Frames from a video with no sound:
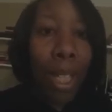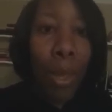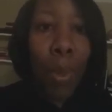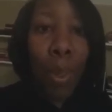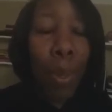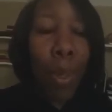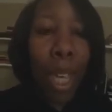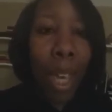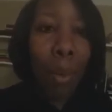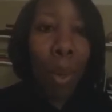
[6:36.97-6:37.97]
you you
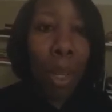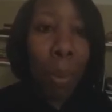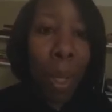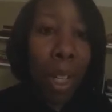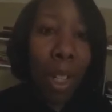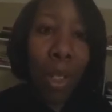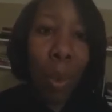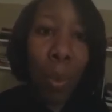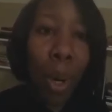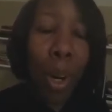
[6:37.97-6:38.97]
can't really put it
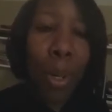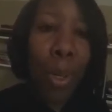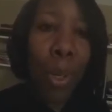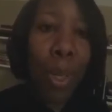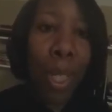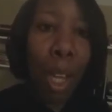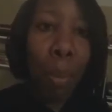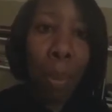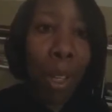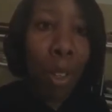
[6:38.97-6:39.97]
into words
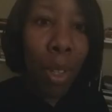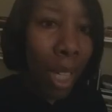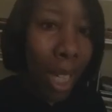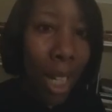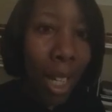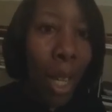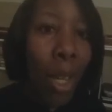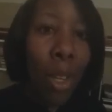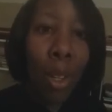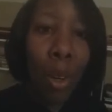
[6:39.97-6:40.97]
yourself, but you can get it.
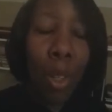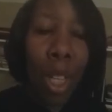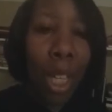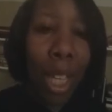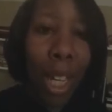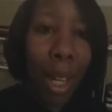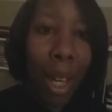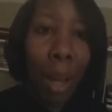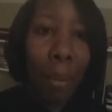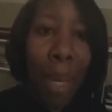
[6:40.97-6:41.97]
You know, you can get
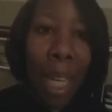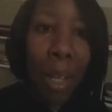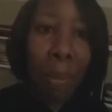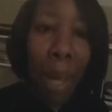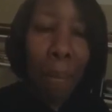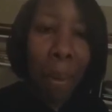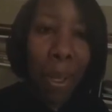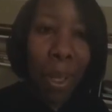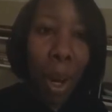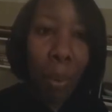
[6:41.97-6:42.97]
a, a pen and paper
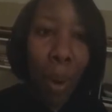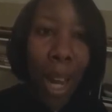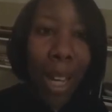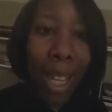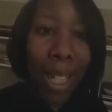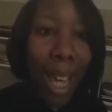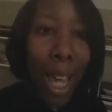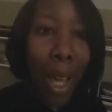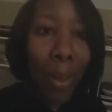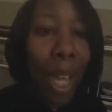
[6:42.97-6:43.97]
and start writing it
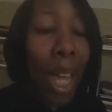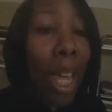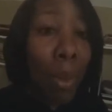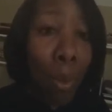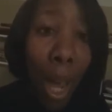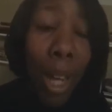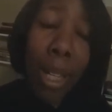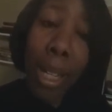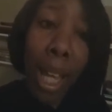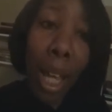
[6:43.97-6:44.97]
down. Write
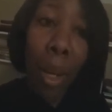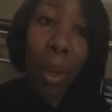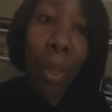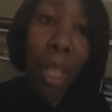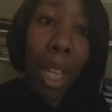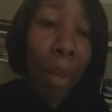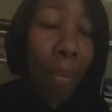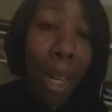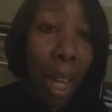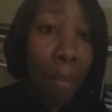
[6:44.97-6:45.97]
it down. It
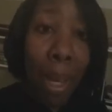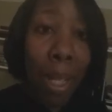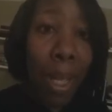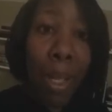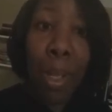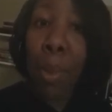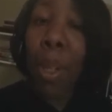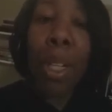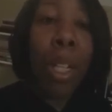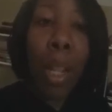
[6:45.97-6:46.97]
may not make sense to
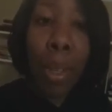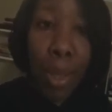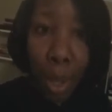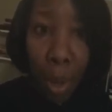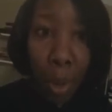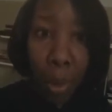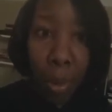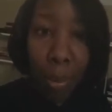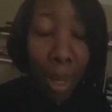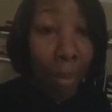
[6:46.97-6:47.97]
another soul,
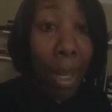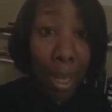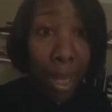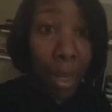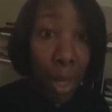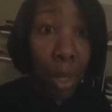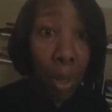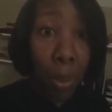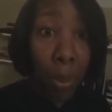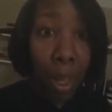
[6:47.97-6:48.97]
but it makes sense to
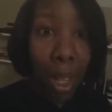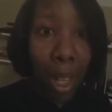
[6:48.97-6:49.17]
you